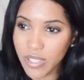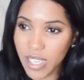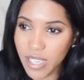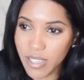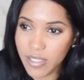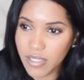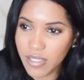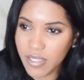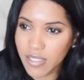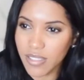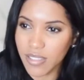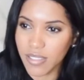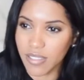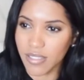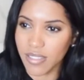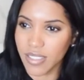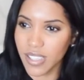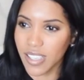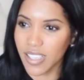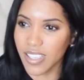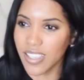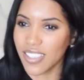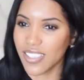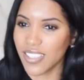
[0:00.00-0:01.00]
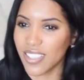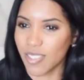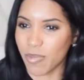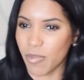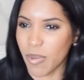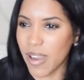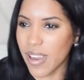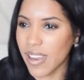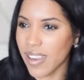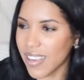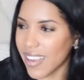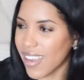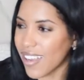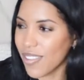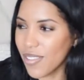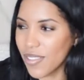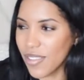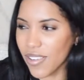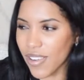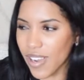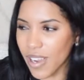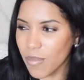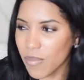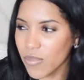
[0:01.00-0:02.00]
houses and spy. I don't
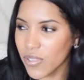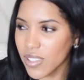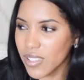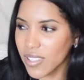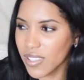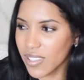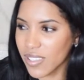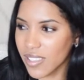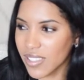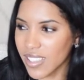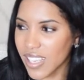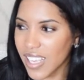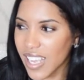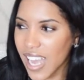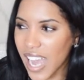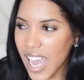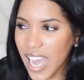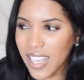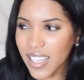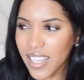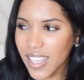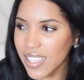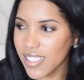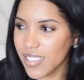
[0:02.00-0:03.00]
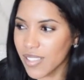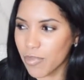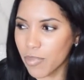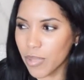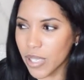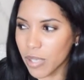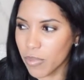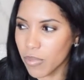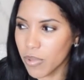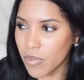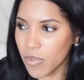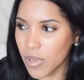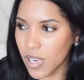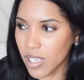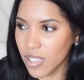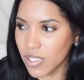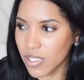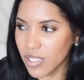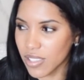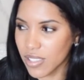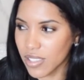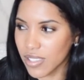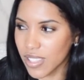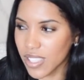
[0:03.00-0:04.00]
know. I like to people
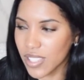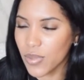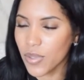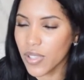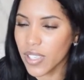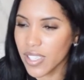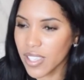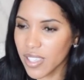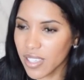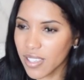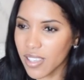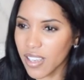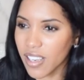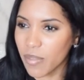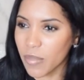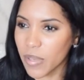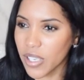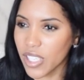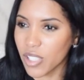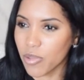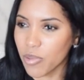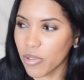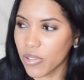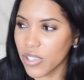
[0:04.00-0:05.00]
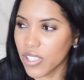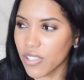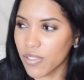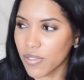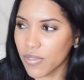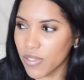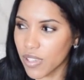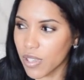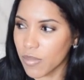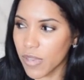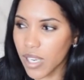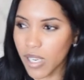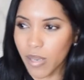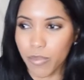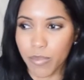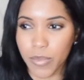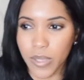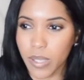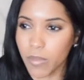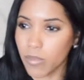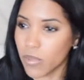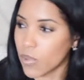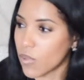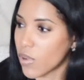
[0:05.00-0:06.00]
watch. And that's where I get a lot of my inspiration from. I
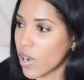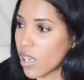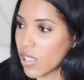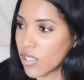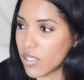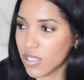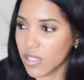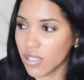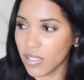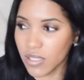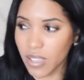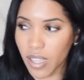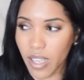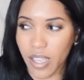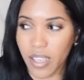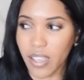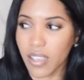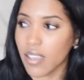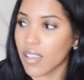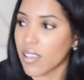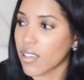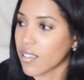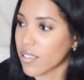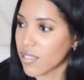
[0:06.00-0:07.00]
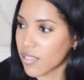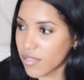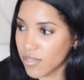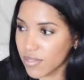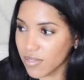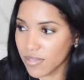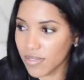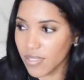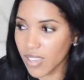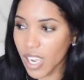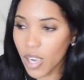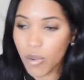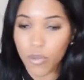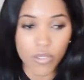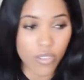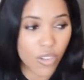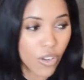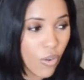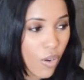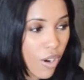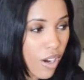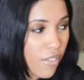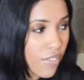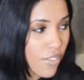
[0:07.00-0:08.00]
people watch, like, I will
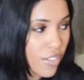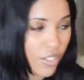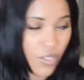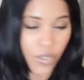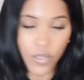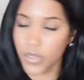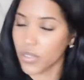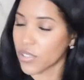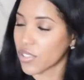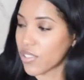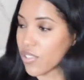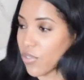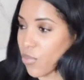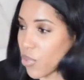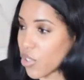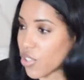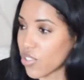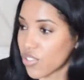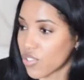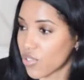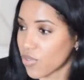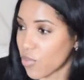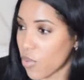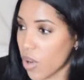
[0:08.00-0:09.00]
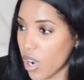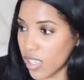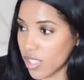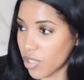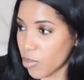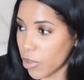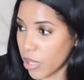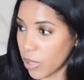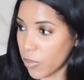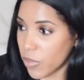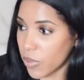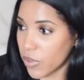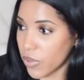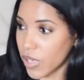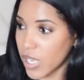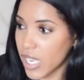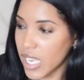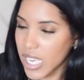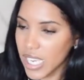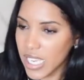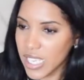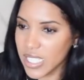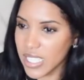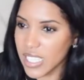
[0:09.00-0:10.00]
go off in a corner somewhere and just watch people,
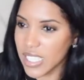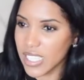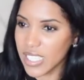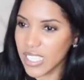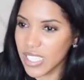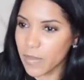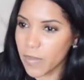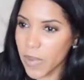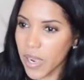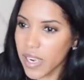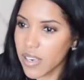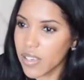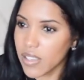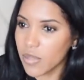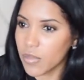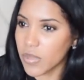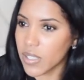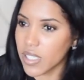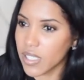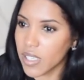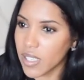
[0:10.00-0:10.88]
because it inspires me,